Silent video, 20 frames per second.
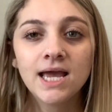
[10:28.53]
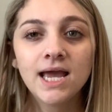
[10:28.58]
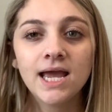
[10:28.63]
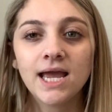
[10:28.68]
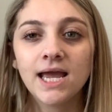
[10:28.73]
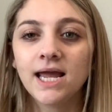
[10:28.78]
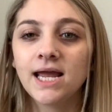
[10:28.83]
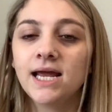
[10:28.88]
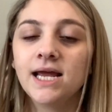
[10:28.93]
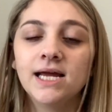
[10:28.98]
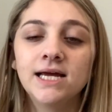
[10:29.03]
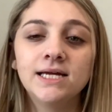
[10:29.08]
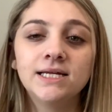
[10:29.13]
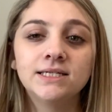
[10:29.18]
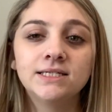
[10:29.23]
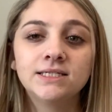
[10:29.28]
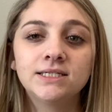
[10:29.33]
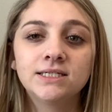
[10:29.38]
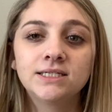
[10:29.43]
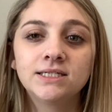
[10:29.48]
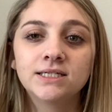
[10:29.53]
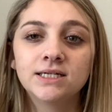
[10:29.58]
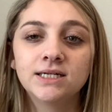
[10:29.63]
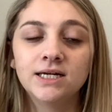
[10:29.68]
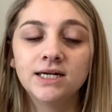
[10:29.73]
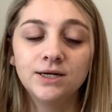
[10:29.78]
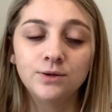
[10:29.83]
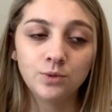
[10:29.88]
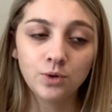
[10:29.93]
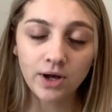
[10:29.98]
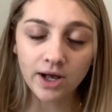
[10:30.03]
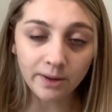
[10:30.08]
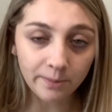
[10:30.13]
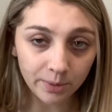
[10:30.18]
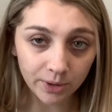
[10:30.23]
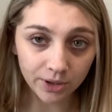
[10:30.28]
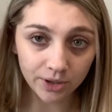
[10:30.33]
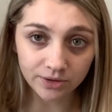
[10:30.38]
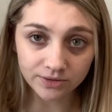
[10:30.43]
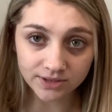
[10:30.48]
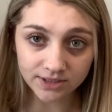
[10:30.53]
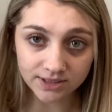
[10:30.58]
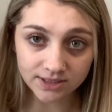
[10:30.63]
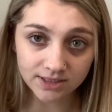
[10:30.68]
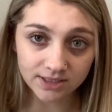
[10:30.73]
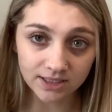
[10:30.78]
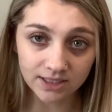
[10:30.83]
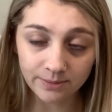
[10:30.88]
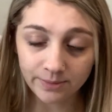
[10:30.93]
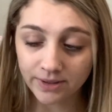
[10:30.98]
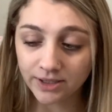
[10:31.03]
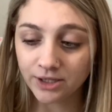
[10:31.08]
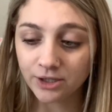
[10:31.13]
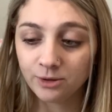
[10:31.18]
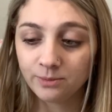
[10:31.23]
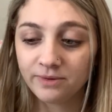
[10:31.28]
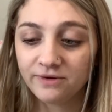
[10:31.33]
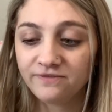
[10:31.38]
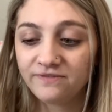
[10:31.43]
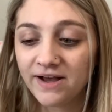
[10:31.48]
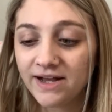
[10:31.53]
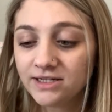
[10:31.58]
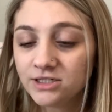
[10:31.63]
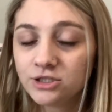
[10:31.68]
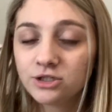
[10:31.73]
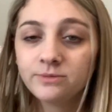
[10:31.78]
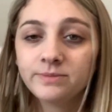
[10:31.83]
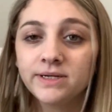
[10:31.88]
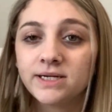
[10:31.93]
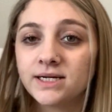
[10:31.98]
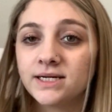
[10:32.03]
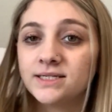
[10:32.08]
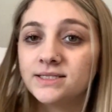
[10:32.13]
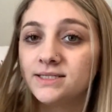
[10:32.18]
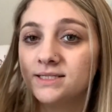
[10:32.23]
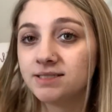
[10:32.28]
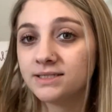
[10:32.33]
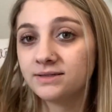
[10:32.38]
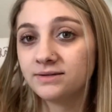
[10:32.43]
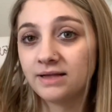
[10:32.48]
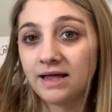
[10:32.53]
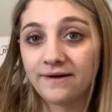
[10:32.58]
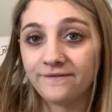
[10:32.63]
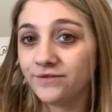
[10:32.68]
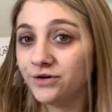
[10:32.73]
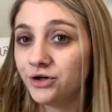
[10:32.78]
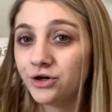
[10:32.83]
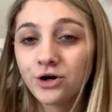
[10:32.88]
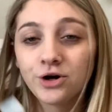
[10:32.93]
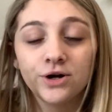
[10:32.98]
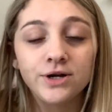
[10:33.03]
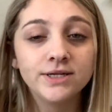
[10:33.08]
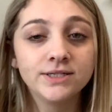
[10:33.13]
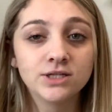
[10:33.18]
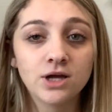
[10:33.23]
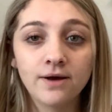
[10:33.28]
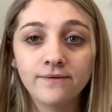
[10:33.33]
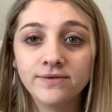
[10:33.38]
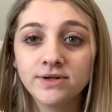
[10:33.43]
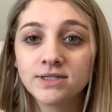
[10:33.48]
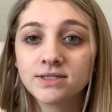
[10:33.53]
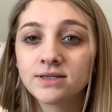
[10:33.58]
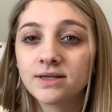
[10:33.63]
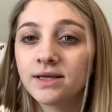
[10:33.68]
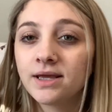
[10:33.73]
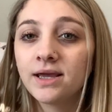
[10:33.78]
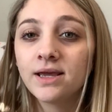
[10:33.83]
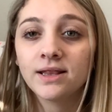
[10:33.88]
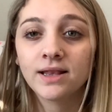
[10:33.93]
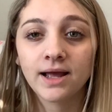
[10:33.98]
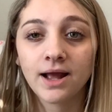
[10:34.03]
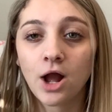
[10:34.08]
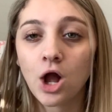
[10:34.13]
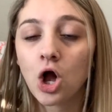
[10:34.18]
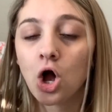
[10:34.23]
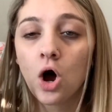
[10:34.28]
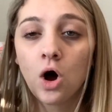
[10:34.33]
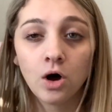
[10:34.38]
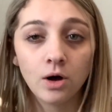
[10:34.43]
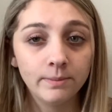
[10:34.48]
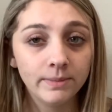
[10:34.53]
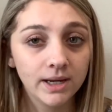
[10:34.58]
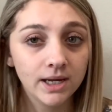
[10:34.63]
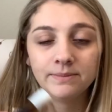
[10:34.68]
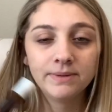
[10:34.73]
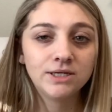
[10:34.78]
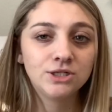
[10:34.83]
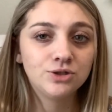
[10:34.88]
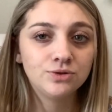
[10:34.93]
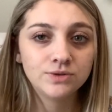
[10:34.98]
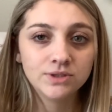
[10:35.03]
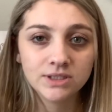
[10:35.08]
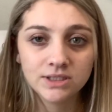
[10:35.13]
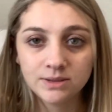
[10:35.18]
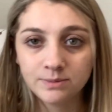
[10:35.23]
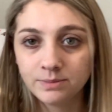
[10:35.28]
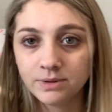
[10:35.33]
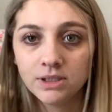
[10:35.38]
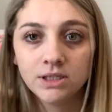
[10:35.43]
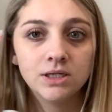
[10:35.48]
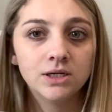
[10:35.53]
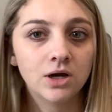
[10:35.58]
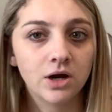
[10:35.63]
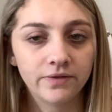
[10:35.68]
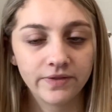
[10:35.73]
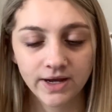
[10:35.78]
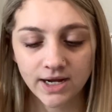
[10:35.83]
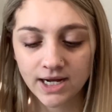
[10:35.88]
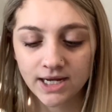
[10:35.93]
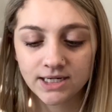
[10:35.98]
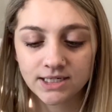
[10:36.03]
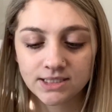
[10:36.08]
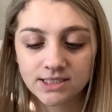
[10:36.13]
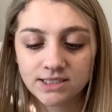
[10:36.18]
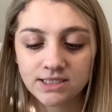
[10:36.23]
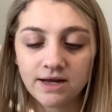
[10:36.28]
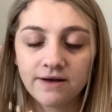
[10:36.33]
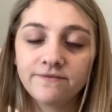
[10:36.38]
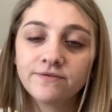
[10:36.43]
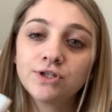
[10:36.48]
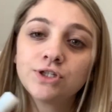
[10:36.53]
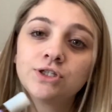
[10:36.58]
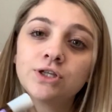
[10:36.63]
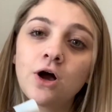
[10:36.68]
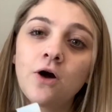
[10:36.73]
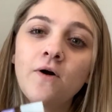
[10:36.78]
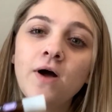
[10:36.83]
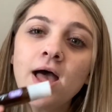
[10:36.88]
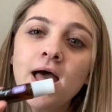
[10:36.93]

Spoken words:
and it will help her go to sleep a little bit faster because lavender is obviously like calming, makes you sleepy, all that kind of stuff. So